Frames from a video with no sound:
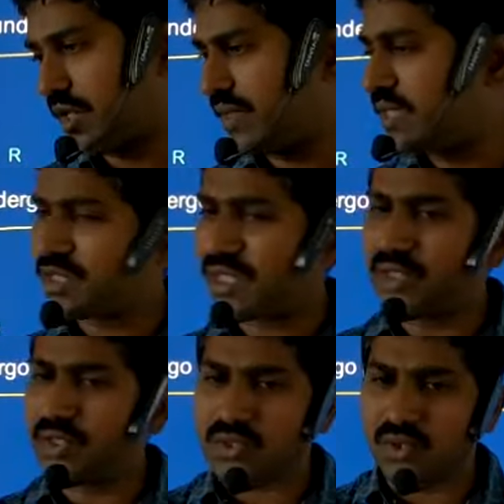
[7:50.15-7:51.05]
Always you
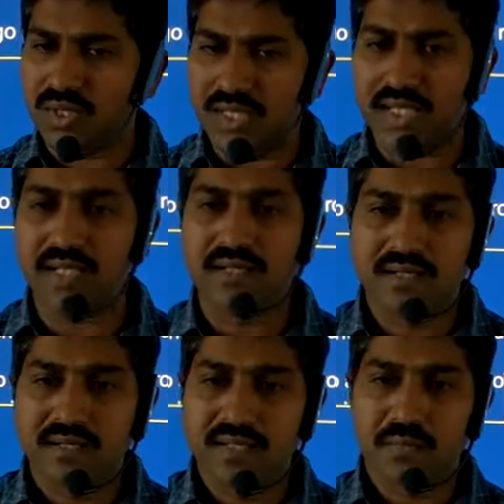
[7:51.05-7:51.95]
can use only
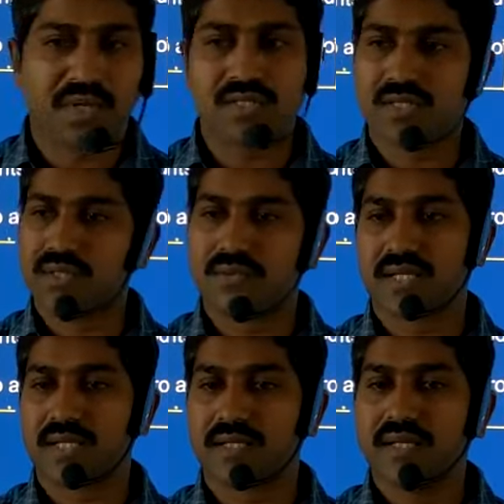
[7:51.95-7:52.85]

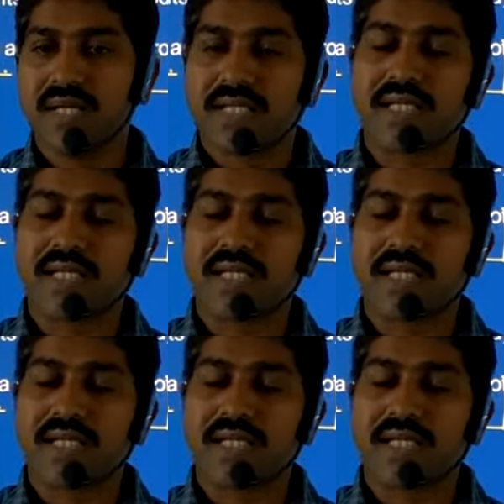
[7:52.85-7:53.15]
positive sign.